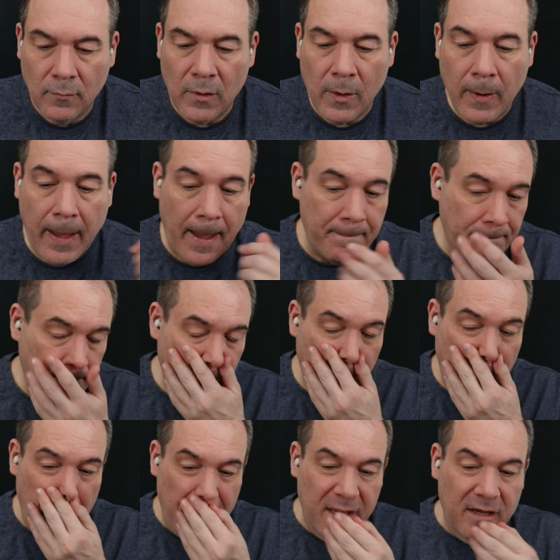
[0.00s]
Okay,
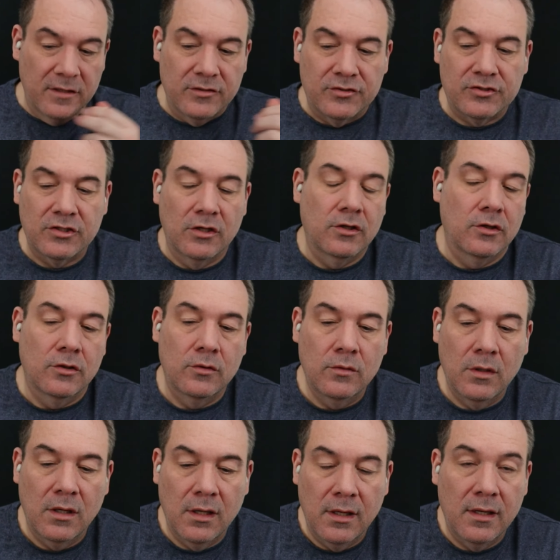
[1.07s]

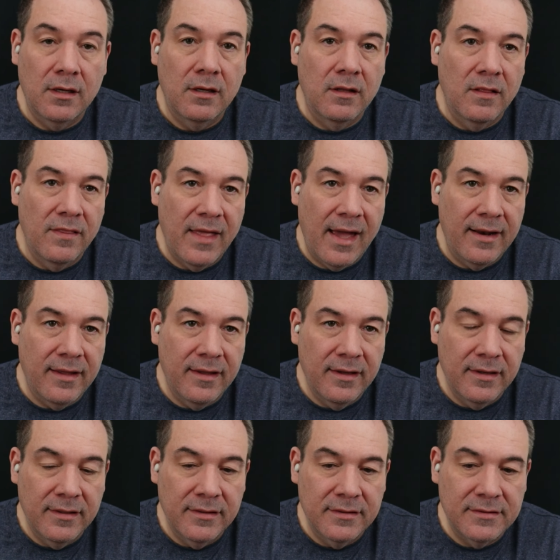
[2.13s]
so that
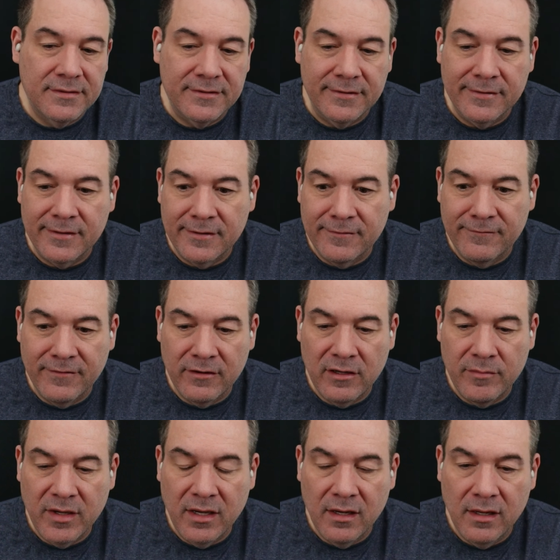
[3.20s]
is the
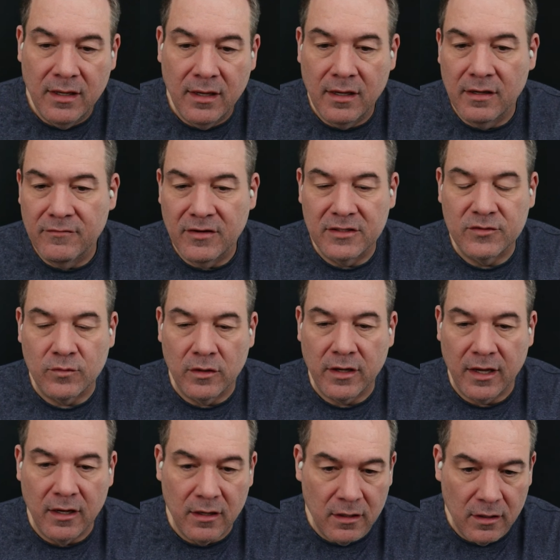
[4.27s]
very beginning of us
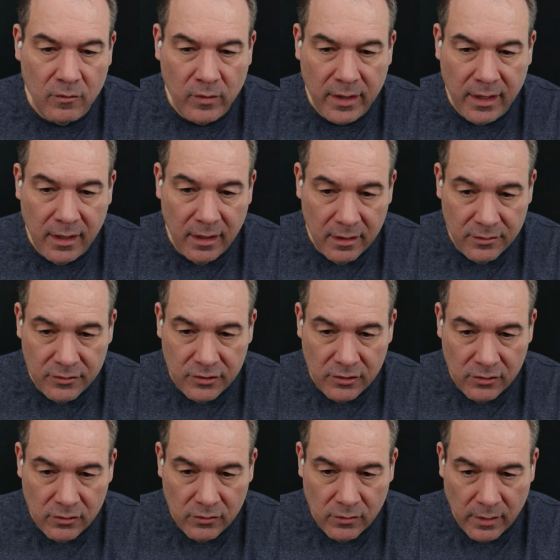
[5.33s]
working our way
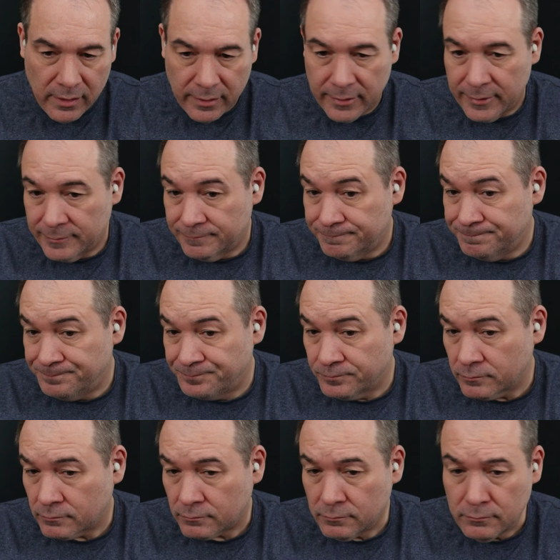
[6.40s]
into
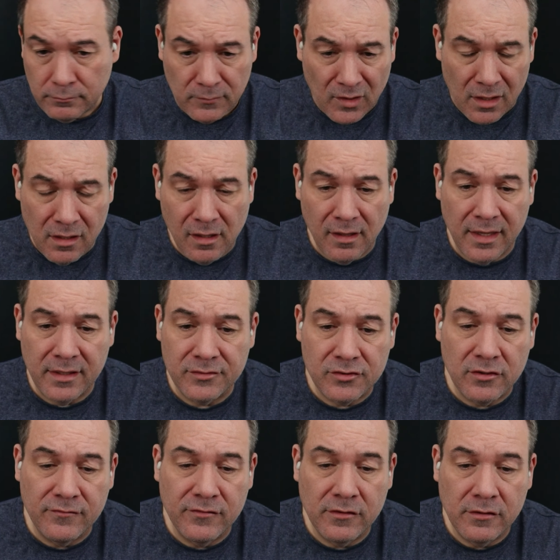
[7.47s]
client
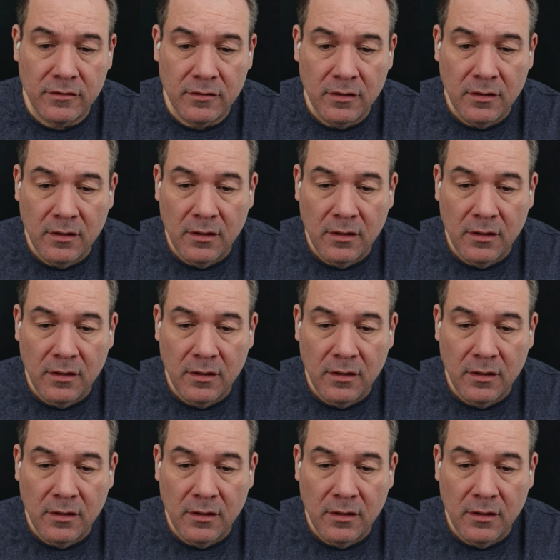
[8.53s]
server